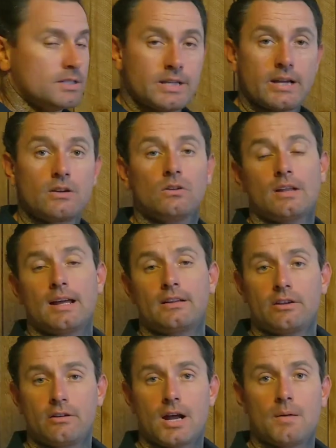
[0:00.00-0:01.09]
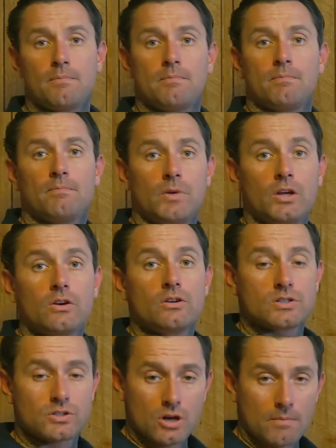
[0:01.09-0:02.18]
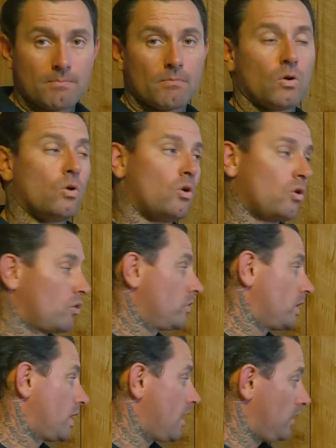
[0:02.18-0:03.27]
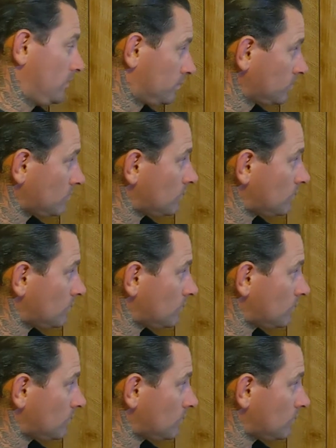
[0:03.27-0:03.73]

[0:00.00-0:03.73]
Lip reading: signal that you're good to stop or good to go.